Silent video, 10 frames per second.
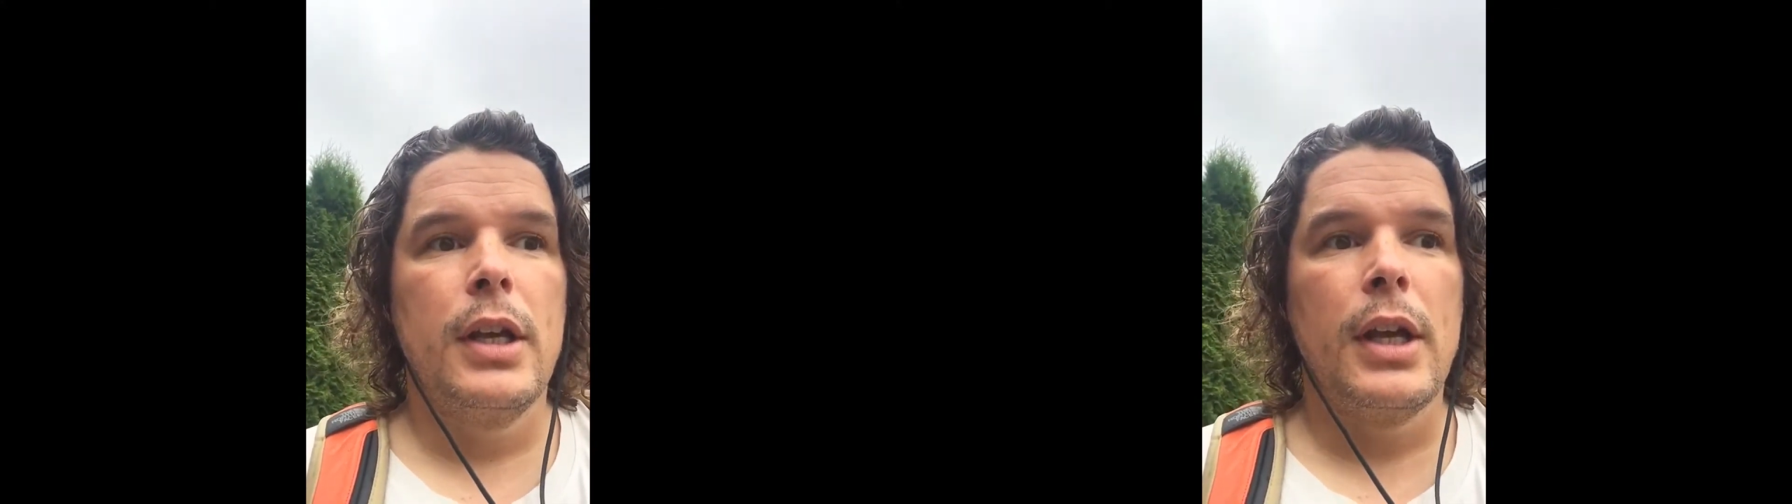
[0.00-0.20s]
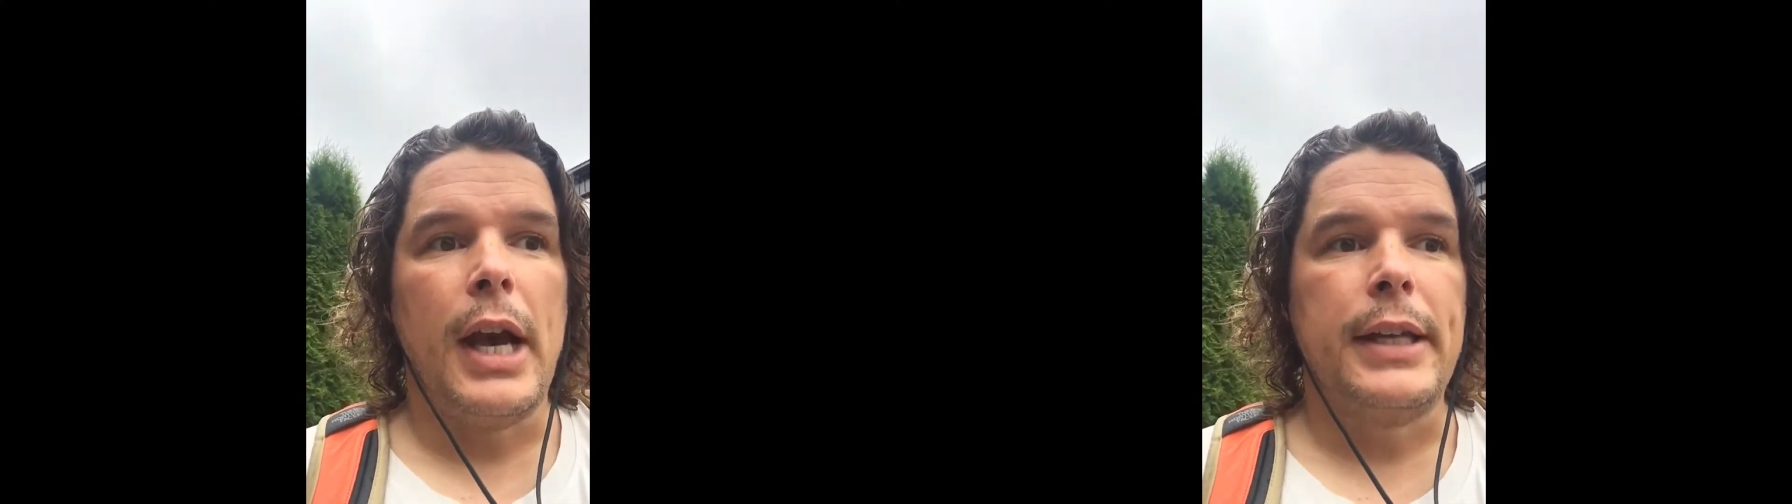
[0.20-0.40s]

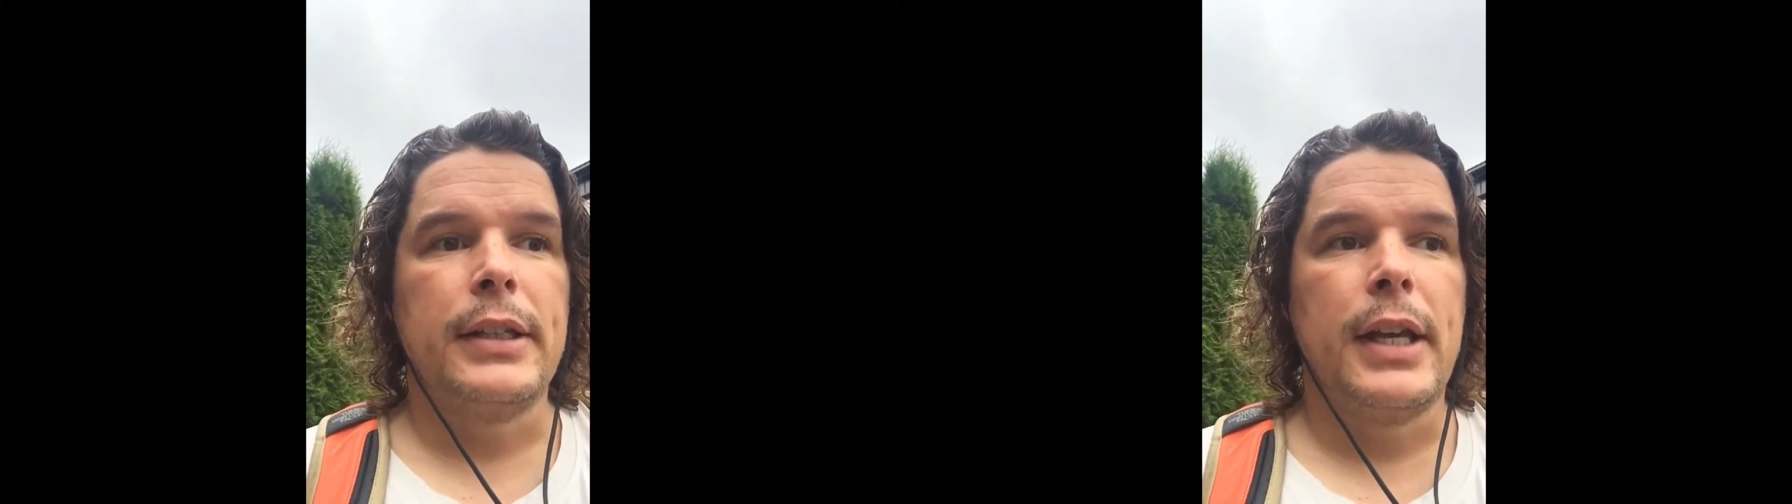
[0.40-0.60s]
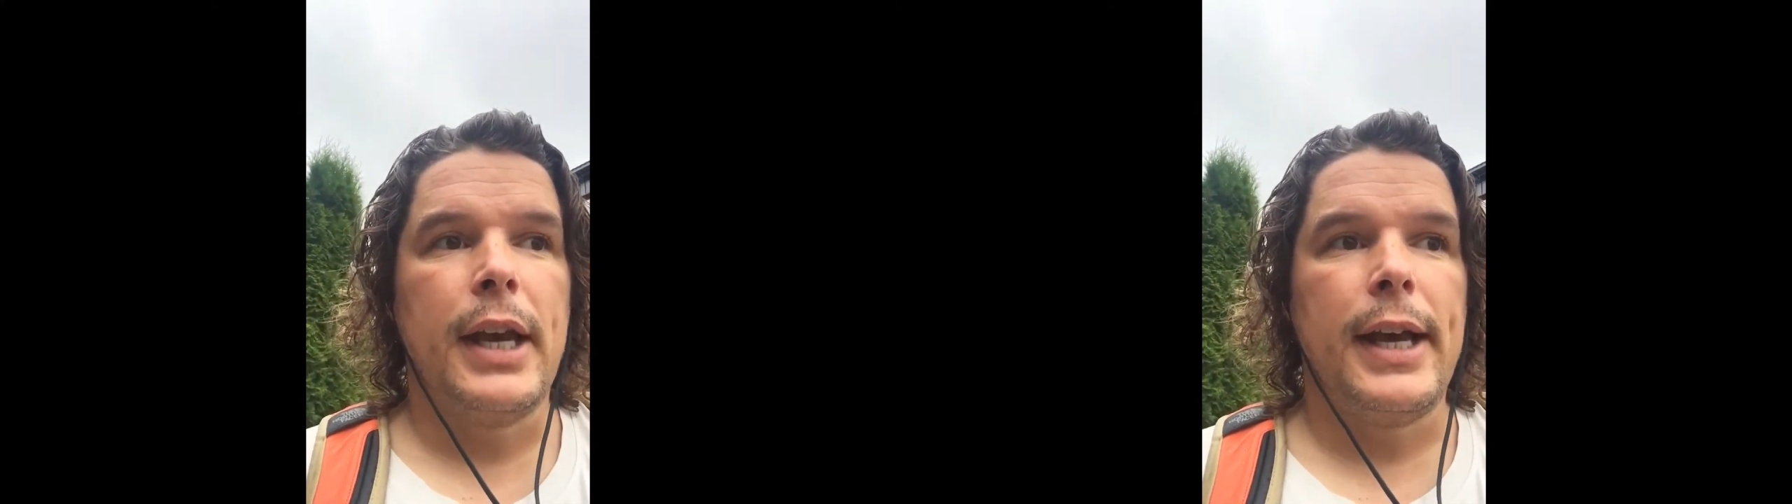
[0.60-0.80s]

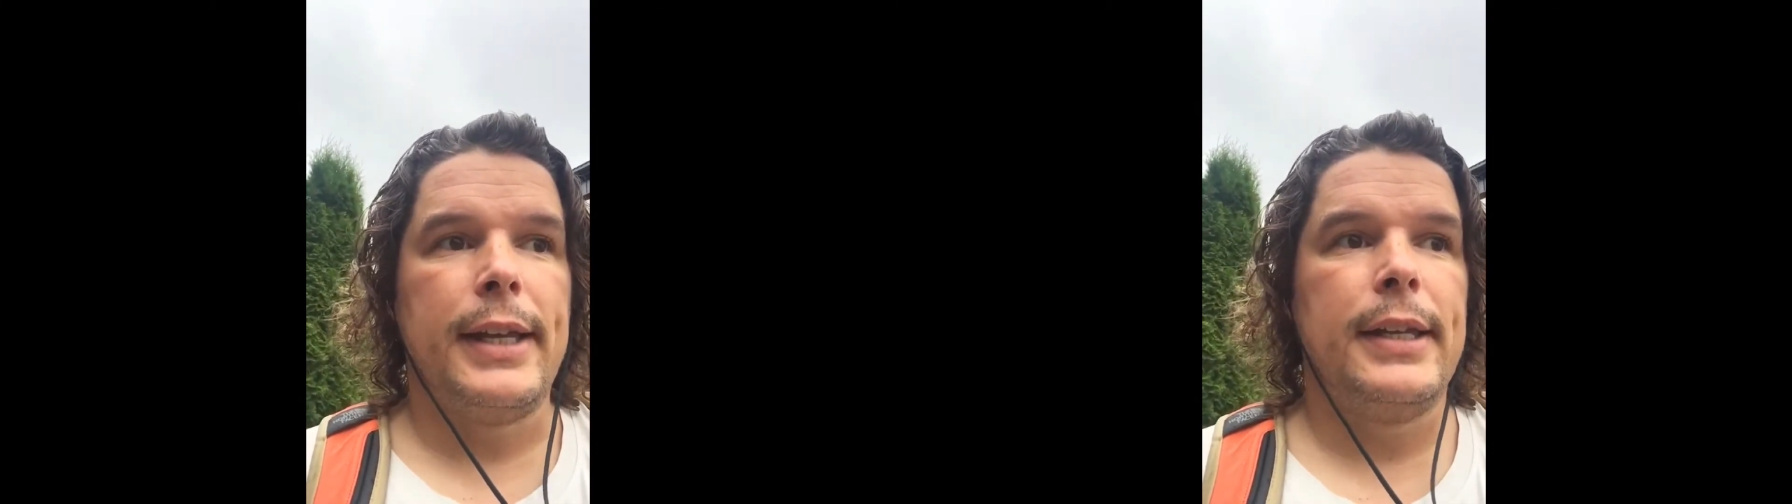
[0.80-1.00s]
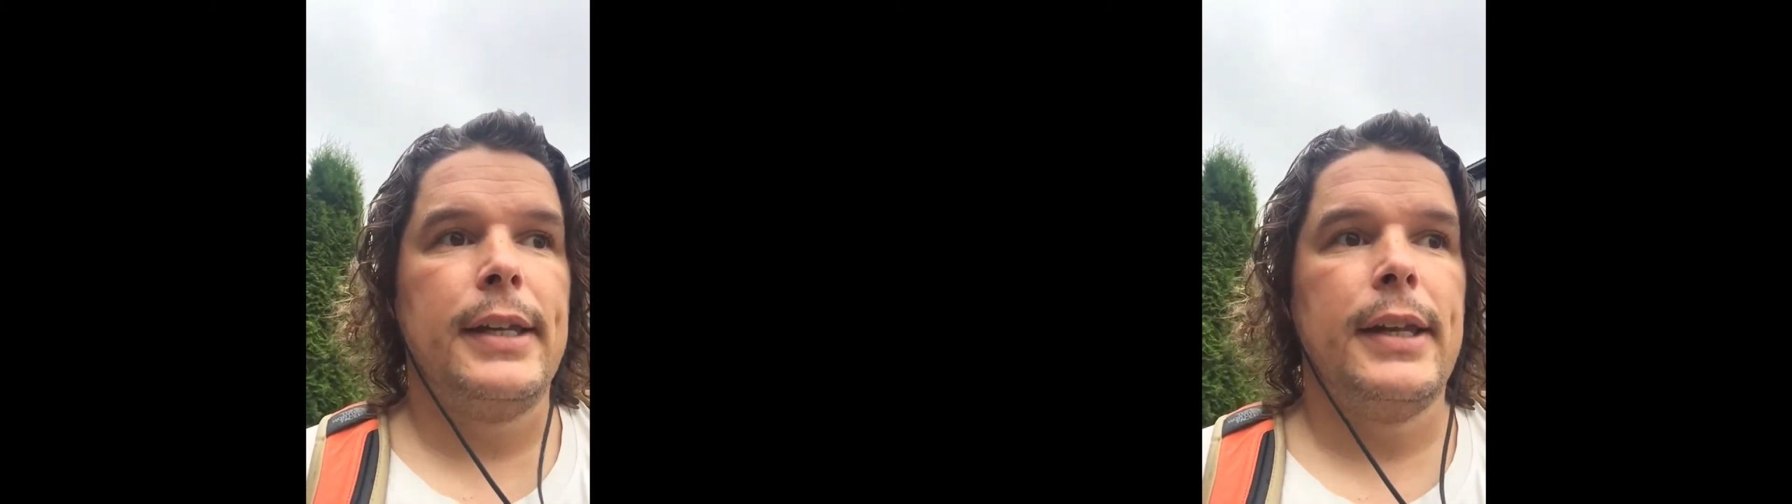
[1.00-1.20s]
and
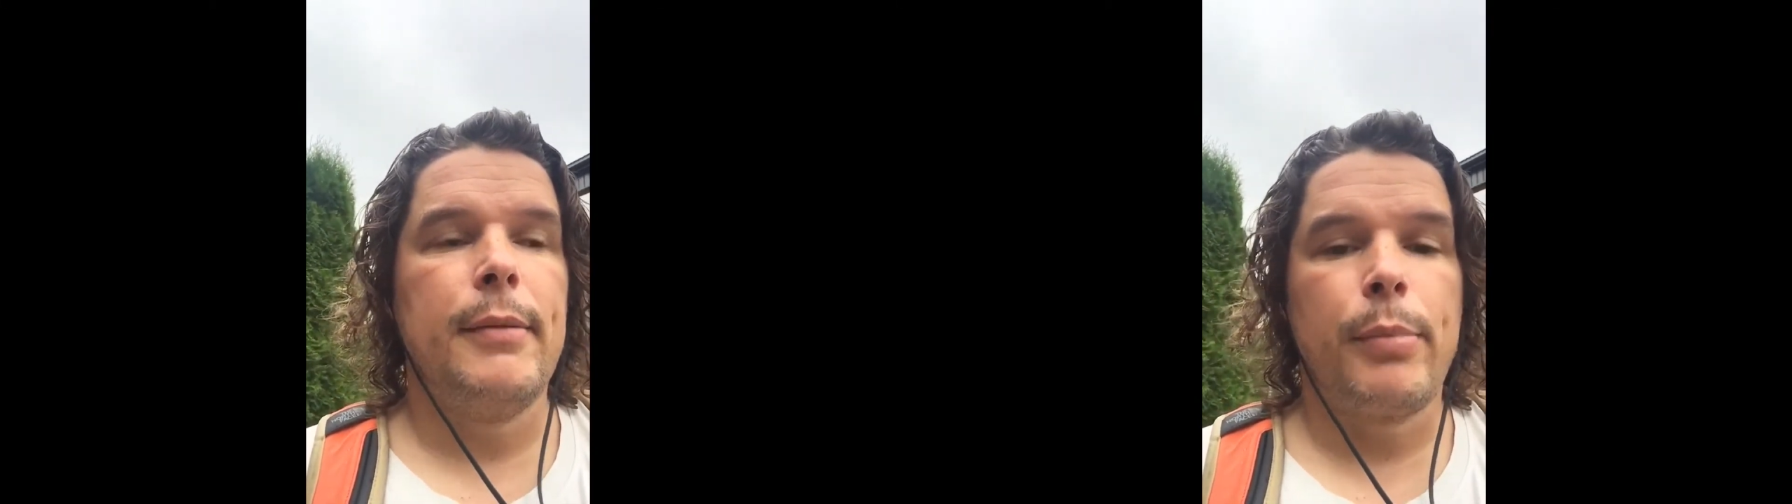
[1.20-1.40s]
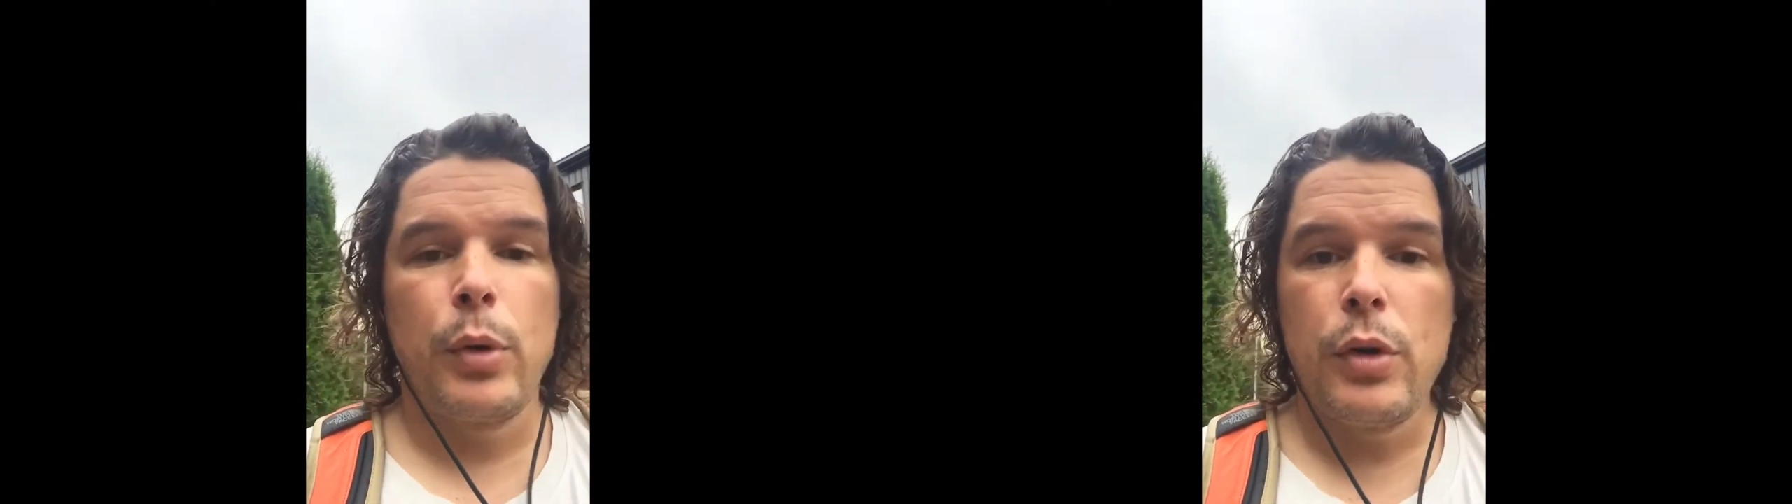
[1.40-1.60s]
can
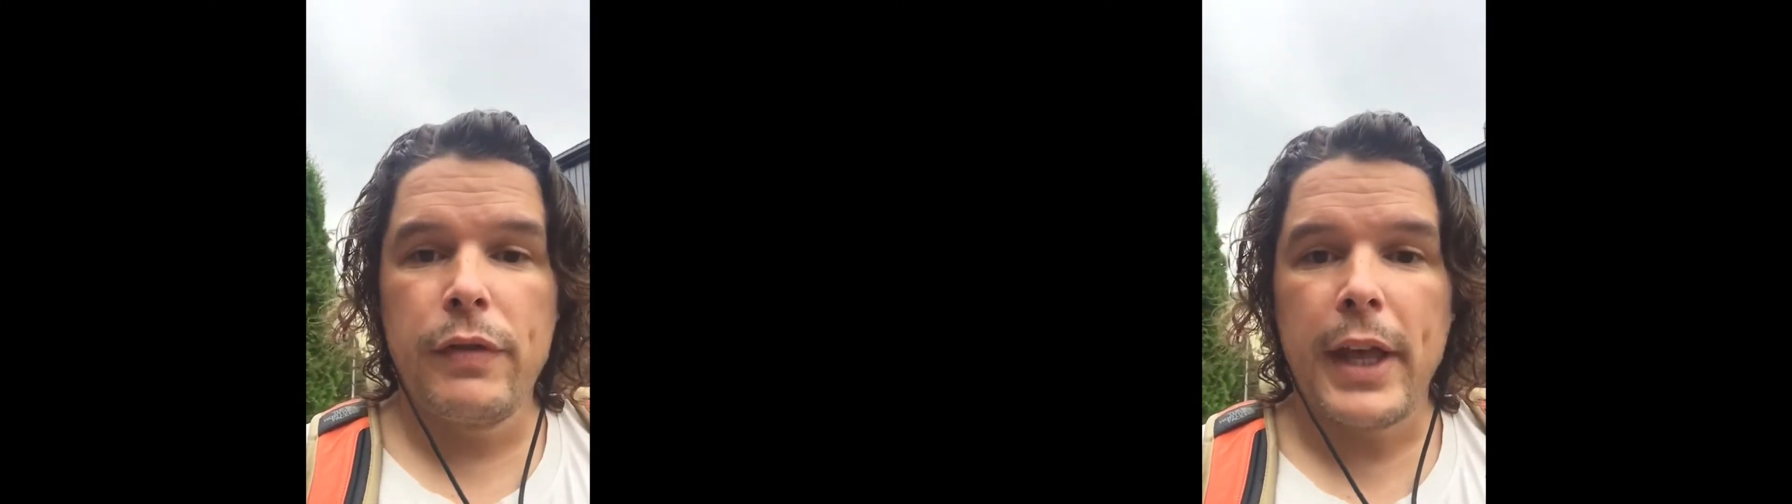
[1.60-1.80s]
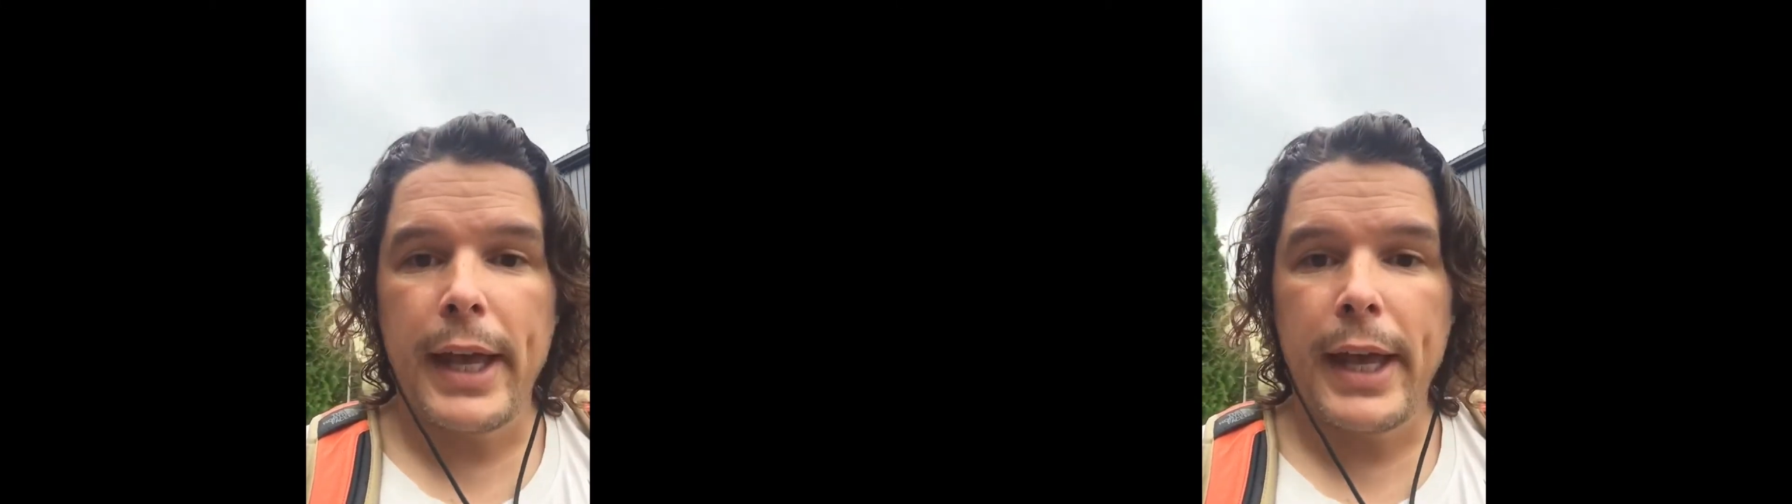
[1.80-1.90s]
improve the